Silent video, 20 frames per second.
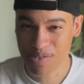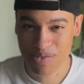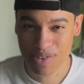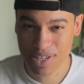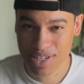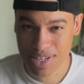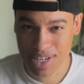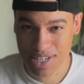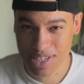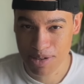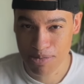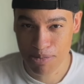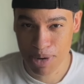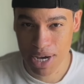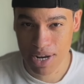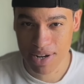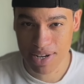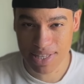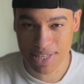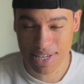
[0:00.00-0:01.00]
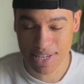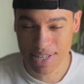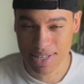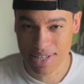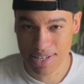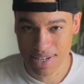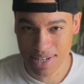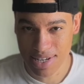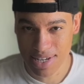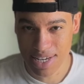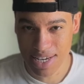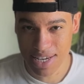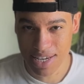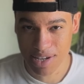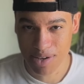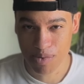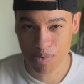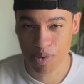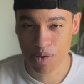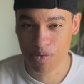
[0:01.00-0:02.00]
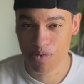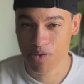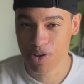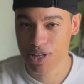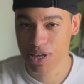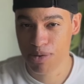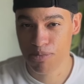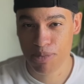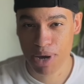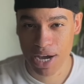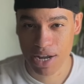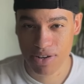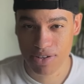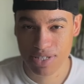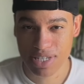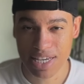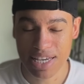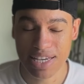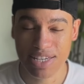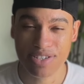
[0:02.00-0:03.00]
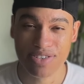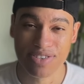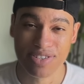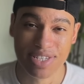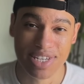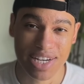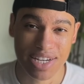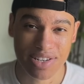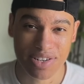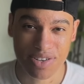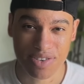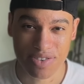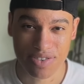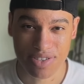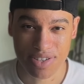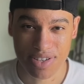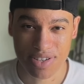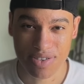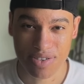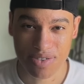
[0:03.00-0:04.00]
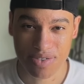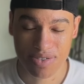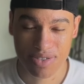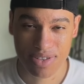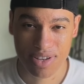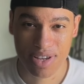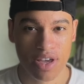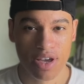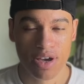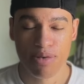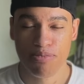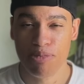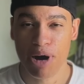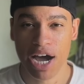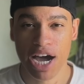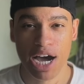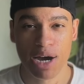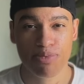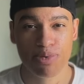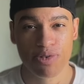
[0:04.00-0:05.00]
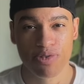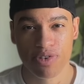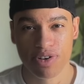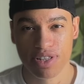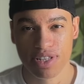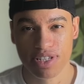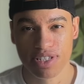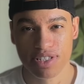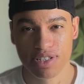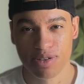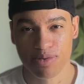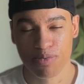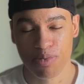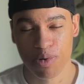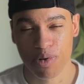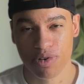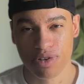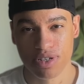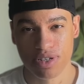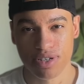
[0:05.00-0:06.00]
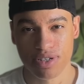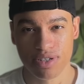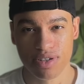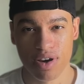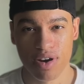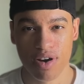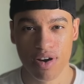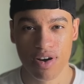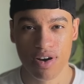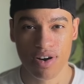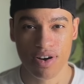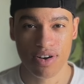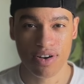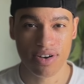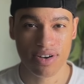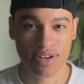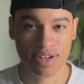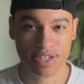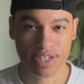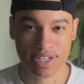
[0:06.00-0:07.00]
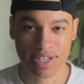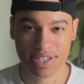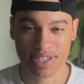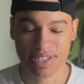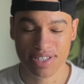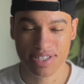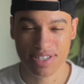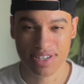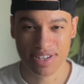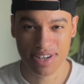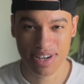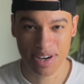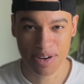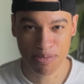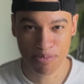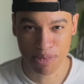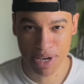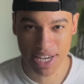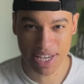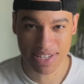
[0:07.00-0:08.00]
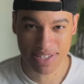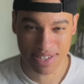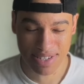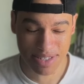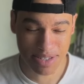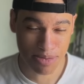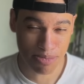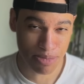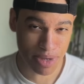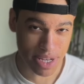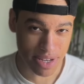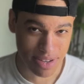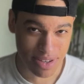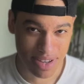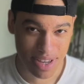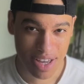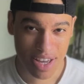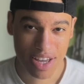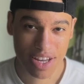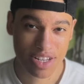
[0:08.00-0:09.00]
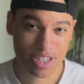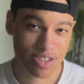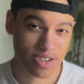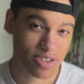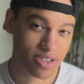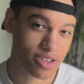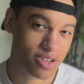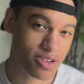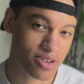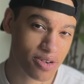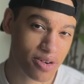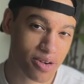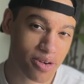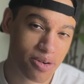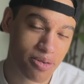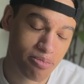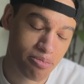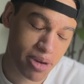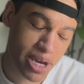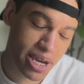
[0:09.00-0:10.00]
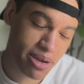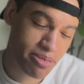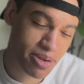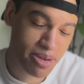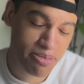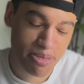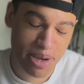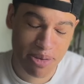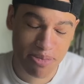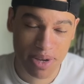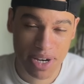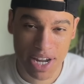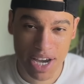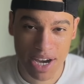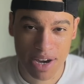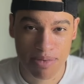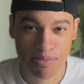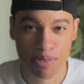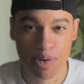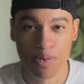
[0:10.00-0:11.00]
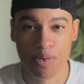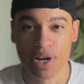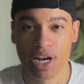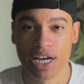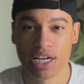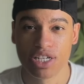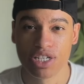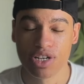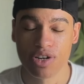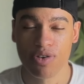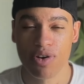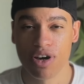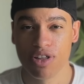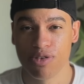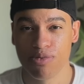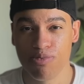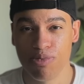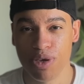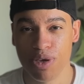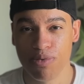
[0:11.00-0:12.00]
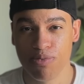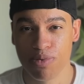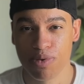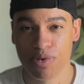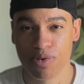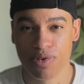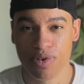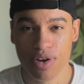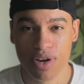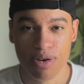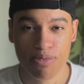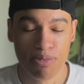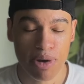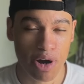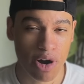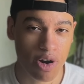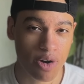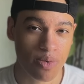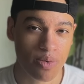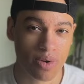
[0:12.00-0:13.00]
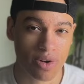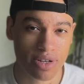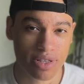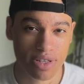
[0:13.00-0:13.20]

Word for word: really doesn't matter at the end of the day. What really matters is your technical skills. My hyper realistic portraits are just amazing to me. To you, maybe, maybe not, but when I show other people my artwork,